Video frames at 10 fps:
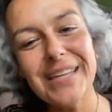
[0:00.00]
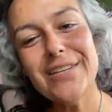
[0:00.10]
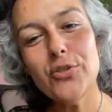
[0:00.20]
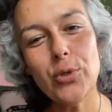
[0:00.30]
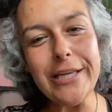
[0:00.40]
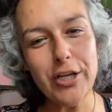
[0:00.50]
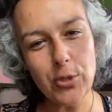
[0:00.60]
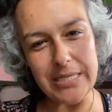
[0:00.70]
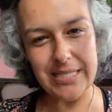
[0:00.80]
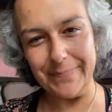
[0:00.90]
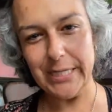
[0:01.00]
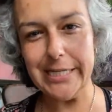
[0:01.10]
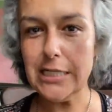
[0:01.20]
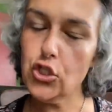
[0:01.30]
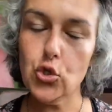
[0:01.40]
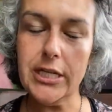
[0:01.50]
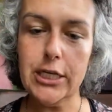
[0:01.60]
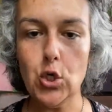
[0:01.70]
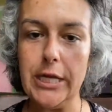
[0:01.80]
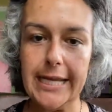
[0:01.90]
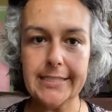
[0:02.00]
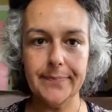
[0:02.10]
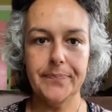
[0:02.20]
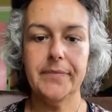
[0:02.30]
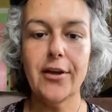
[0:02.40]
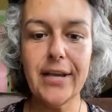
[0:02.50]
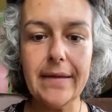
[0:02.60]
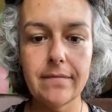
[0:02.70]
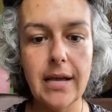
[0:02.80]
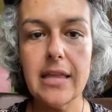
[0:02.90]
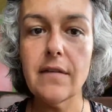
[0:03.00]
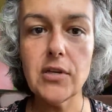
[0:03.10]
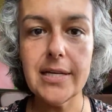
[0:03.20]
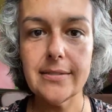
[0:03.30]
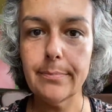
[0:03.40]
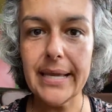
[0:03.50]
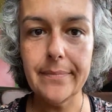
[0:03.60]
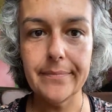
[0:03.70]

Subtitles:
Duly noted, Spirit. Duly noted. Okay. I love you guys. Bye.